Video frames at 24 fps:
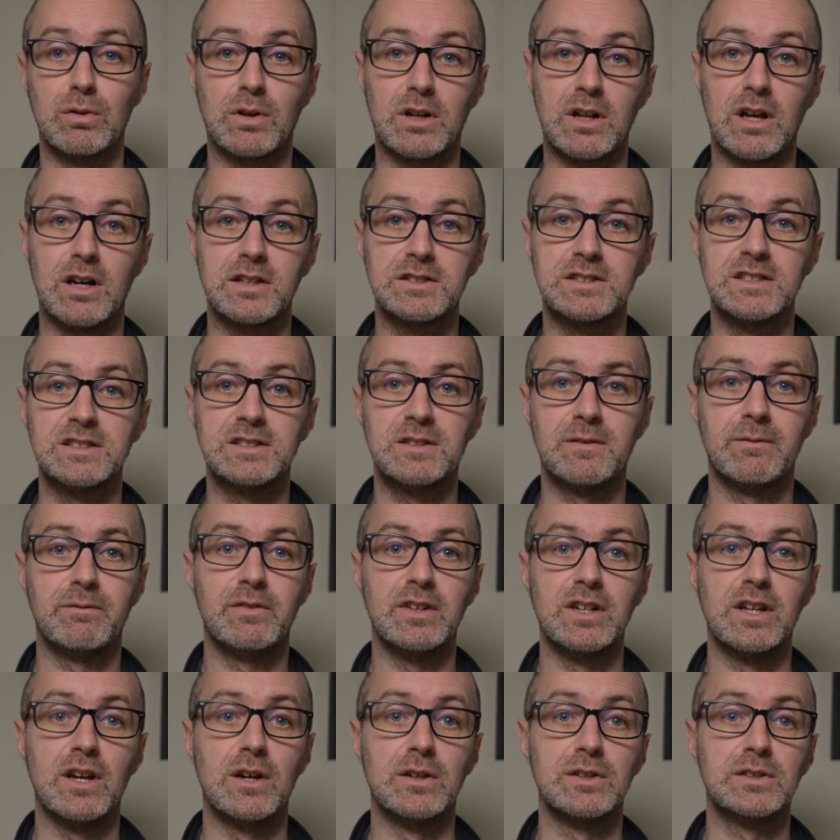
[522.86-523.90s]
classes,
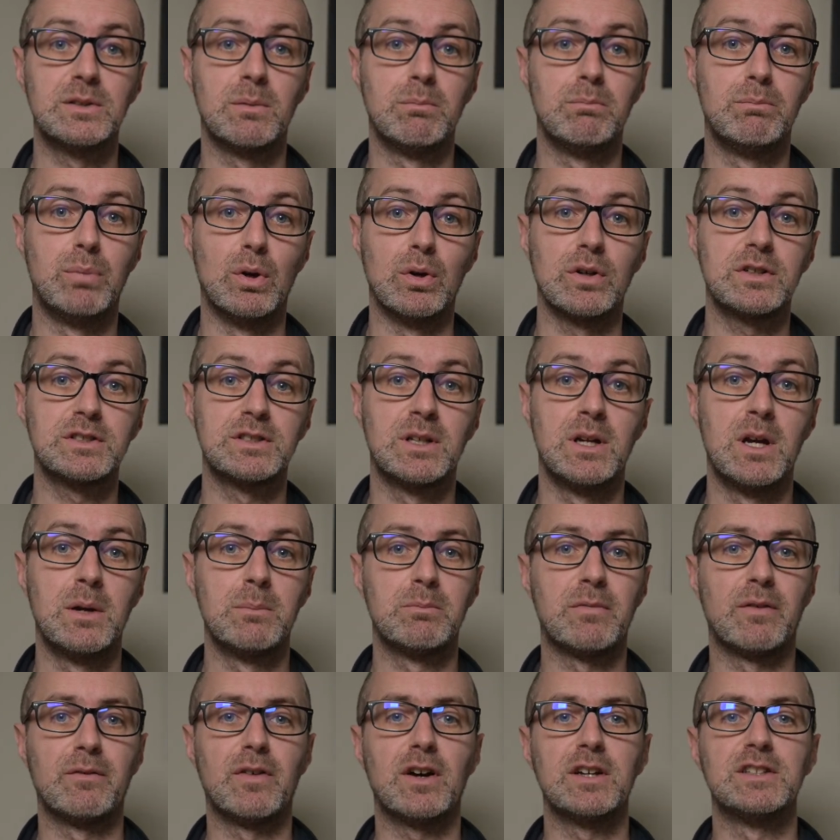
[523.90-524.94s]
videos, books
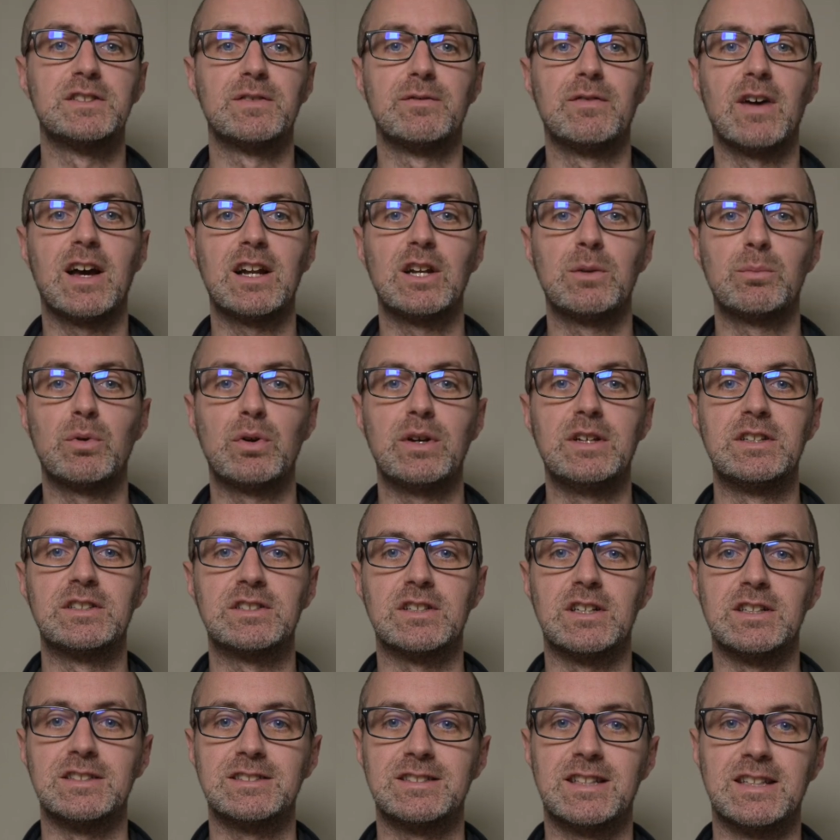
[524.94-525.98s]
provides valuable
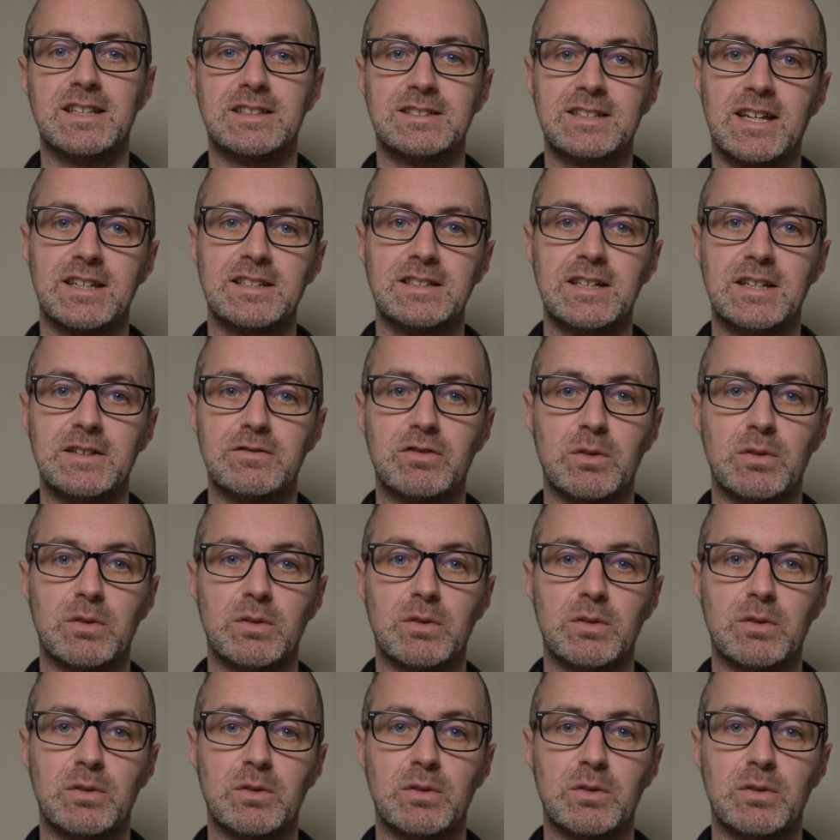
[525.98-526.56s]
insights to the technique